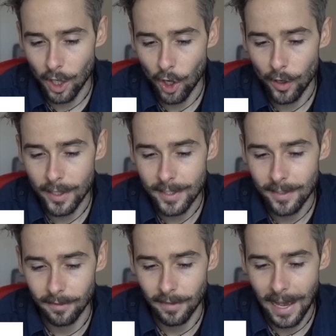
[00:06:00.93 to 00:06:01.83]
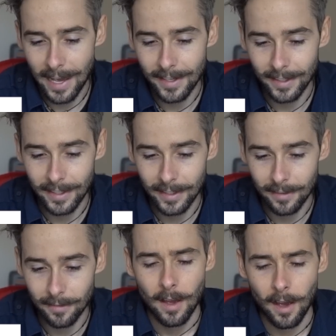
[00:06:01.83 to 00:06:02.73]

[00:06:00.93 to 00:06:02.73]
Curtis Vatican.